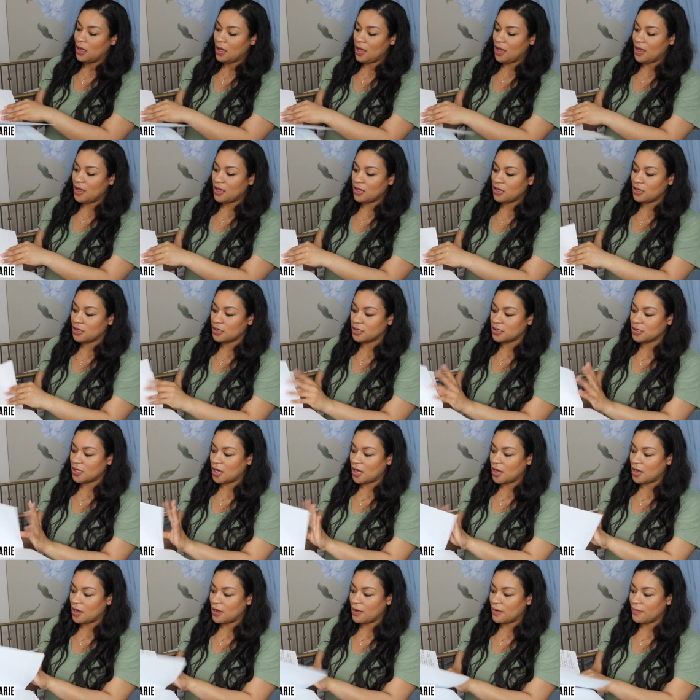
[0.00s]
and
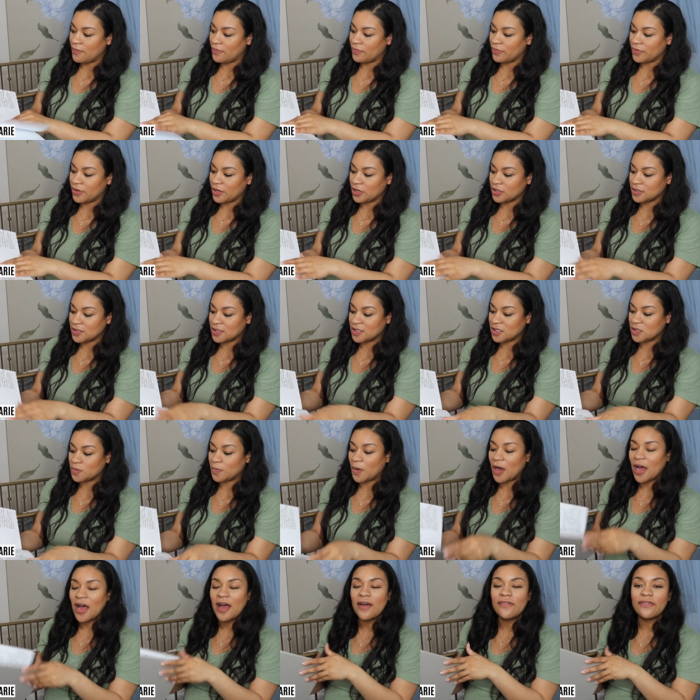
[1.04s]
um, there's a
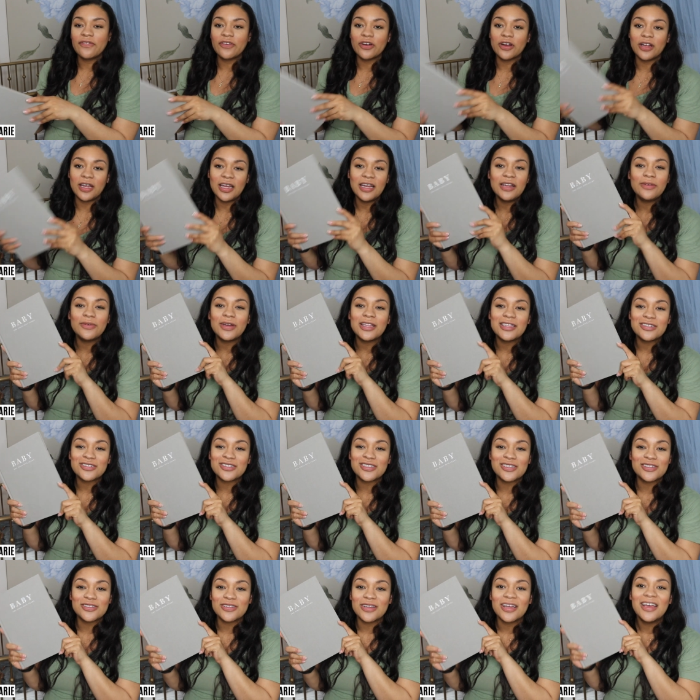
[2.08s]
spot for anyway there's
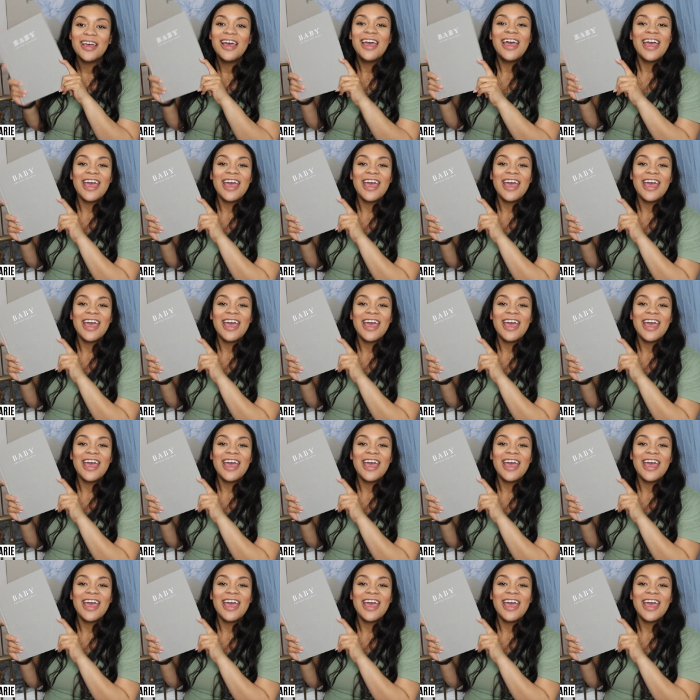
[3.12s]
there